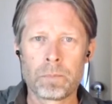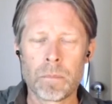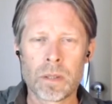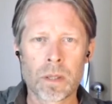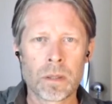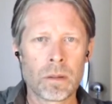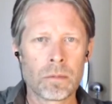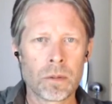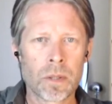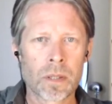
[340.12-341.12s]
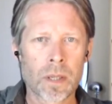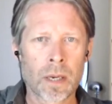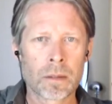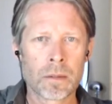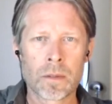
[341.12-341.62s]
It's only through this
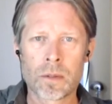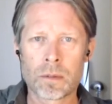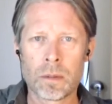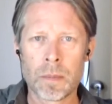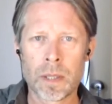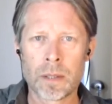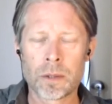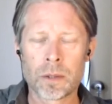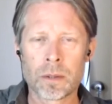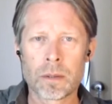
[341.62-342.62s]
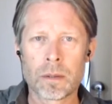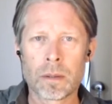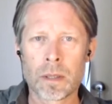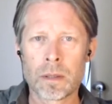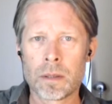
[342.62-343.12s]
act of discrimination
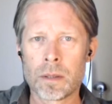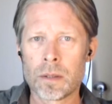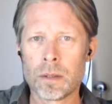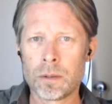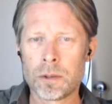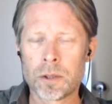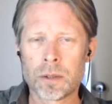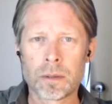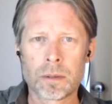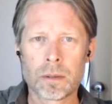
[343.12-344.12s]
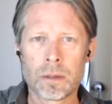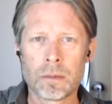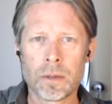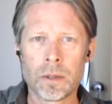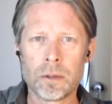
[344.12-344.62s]
that the dissolution of
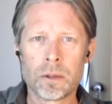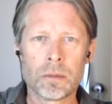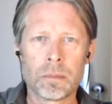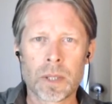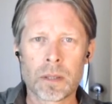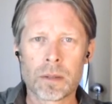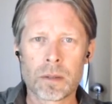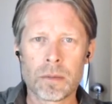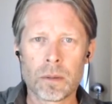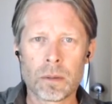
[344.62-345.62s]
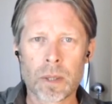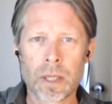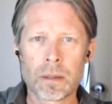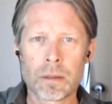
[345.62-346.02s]
illusion begins to fall away.